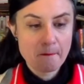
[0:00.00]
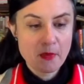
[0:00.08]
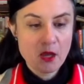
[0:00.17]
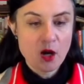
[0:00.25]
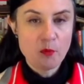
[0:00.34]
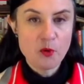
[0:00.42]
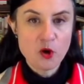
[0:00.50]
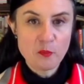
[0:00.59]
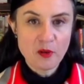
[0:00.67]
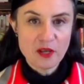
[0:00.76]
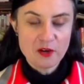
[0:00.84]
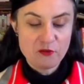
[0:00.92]
A purple
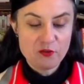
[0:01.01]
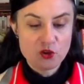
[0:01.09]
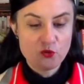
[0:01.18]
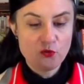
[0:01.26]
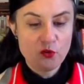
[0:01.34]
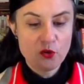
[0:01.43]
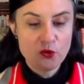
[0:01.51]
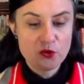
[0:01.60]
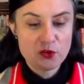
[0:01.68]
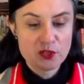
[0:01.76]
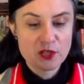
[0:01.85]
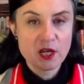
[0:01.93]
artificial
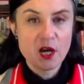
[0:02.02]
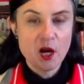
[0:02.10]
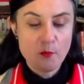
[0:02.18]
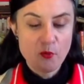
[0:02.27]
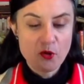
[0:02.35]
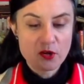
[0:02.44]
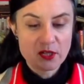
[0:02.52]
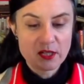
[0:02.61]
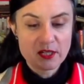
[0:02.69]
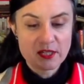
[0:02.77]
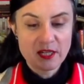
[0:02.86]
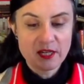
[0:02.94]
rose, a broken
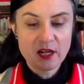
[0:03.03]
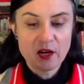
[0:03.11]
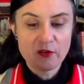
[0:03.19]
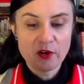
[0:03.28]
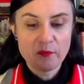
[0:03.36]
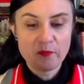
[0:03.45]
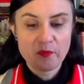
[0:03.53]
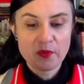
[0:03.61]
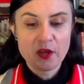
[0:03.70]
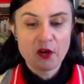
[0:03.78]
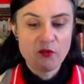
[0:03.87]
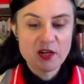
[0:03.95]
cassette cover, a
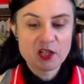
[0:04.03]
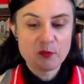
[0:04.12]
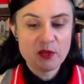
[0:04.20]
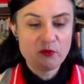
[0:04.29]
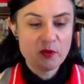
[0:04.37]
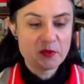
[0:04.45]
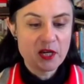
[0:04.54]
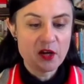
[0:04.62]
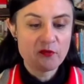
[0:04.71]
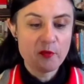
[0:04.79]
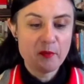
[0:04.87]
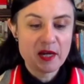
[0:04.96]
recipe ripped out of a
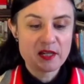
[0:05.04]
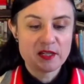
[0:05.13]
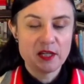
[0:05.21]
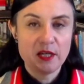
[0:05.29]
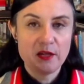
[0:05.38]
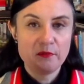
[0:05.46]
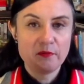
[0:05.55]
magazine,